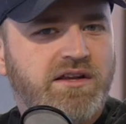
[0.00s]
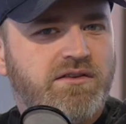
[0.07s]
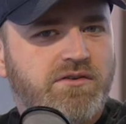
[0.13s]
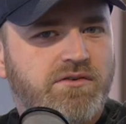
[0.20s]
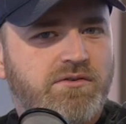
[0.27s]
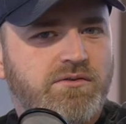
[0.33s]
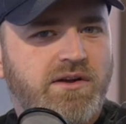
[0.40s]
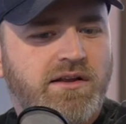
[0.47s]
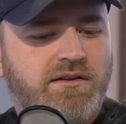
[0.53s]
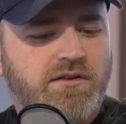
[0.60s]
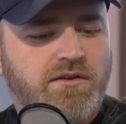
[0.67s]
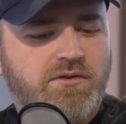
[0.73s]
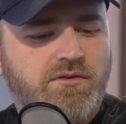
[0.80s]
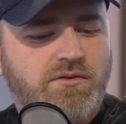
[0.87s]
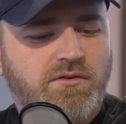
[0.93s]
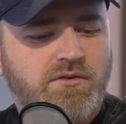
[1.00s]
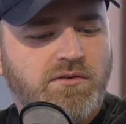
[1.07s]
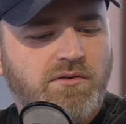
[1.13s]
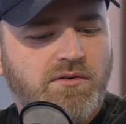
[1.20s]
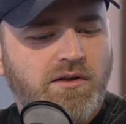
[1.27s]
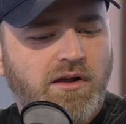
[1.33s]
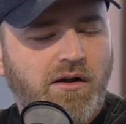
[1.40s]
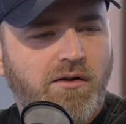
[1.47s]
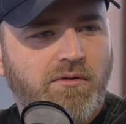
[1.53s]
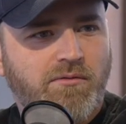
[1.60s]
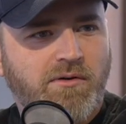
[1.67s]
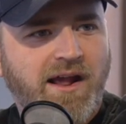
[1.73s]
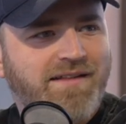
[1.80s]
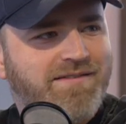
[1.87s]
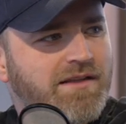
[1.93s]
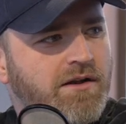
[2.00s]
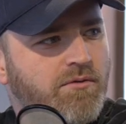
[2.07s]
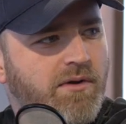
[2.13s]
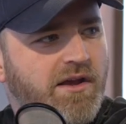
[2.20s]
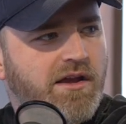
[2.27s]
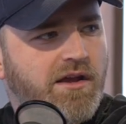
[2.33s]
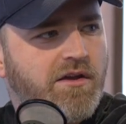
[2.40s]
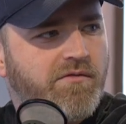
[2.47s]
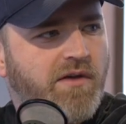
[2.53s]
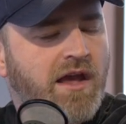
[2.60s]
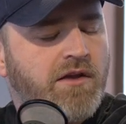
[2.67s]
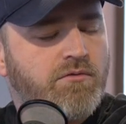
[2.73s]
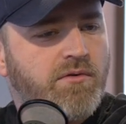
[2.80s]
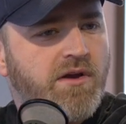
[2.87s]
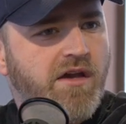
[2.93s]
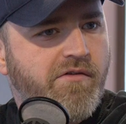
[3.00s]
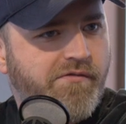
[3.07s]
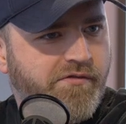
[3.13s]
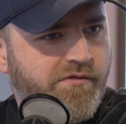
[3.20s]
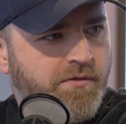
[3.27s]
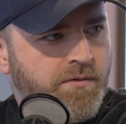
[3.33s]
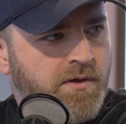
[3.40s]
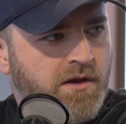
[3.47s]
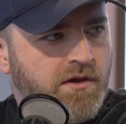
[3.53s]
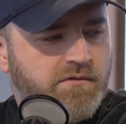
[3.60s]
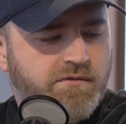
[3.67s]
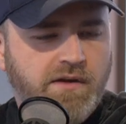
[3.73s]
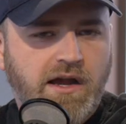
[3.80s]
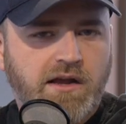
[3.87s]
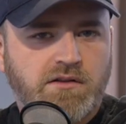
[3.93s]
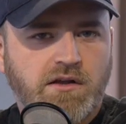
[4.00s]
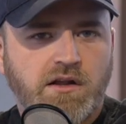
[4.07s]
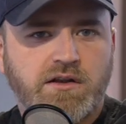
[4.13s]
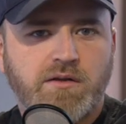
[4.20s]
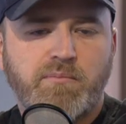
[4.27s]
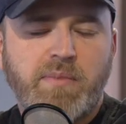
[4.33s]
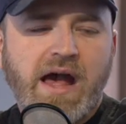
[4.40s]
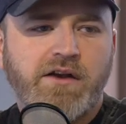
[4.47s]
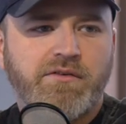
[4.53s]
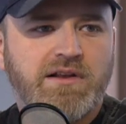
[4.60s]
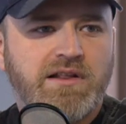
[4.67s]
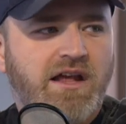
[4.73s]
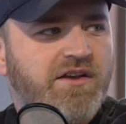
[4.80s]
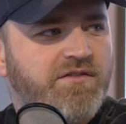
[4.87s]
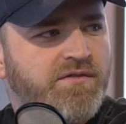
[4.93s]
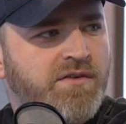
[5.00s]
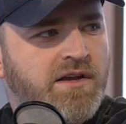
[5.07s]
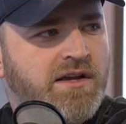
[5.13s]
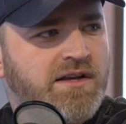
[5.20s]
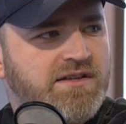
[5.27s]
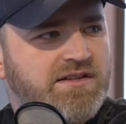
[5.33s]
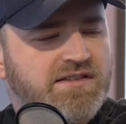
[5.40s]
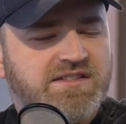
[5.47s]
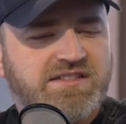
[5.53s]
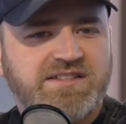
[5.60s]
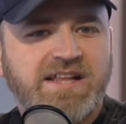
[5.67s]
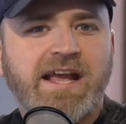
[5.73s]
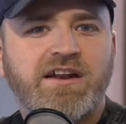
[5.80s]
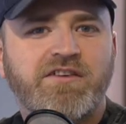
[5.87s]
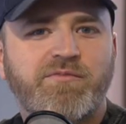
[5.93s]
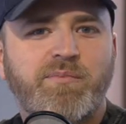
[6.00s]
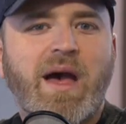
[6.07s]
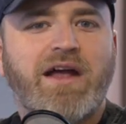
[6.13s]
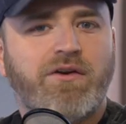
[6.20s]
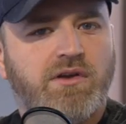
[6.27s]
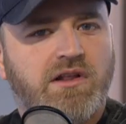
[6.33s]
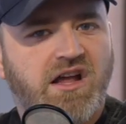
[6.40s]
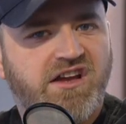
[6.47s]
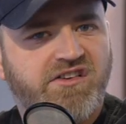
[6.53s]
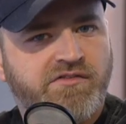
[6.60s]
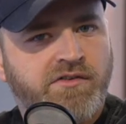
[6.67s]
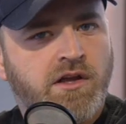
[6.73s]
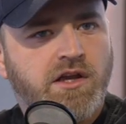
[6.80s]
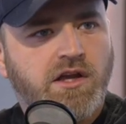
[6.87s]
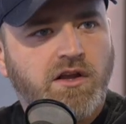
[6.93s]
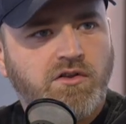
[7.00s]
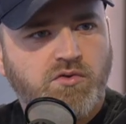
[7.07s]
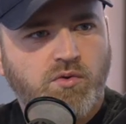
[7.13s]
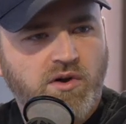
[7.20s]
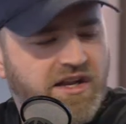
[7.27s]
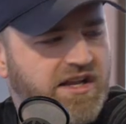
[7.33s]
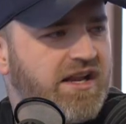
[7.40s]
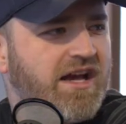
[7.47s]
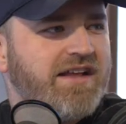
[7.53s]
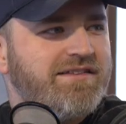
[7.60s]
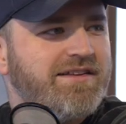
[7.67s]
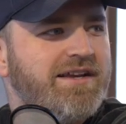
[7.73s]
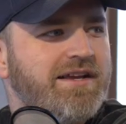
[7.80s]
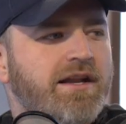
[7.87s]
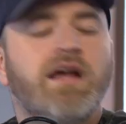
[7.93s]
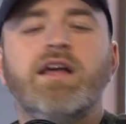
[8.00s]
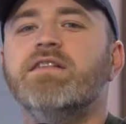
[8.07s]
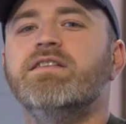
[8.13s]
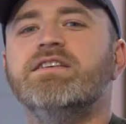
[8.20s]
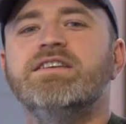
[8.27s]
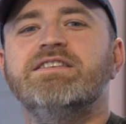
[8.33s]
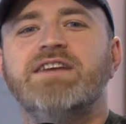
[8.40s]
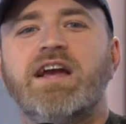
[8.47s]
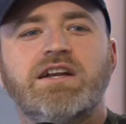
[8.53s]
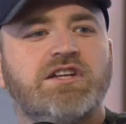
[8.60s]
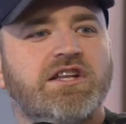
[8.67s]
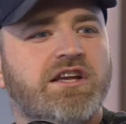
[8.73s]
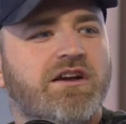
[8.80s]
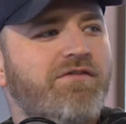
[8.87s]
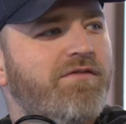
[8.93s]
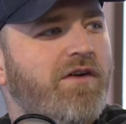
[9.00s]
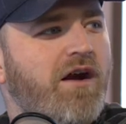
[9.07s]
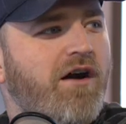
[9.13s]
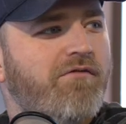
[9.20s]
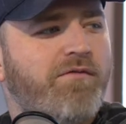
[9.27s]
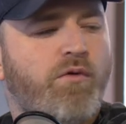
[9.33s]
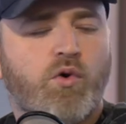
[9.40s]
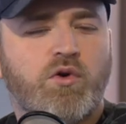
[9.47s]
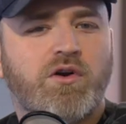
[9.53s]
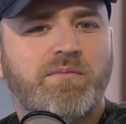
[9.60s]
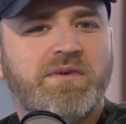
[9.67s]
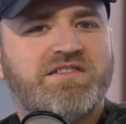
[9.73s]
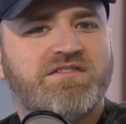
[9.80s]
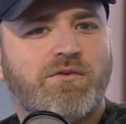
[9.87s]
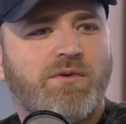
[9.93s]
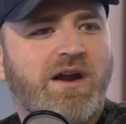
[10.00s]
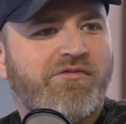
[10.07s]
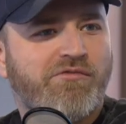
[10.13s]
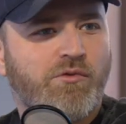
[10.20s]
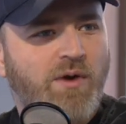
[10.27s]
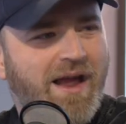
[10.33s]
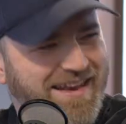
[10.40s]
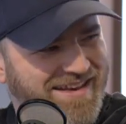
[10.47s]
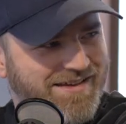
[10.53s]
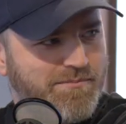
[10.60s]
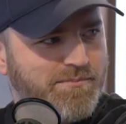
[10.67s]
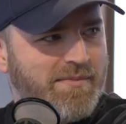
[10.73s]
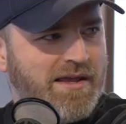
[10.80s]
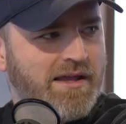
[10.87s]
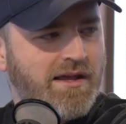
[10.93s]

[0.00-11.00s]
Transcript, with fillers: Do and Lew uh, rant and rave and riff, in fact, on the battery life, the state of battery life in twenty nineteen. This is actually a, a forum. It's a referendum.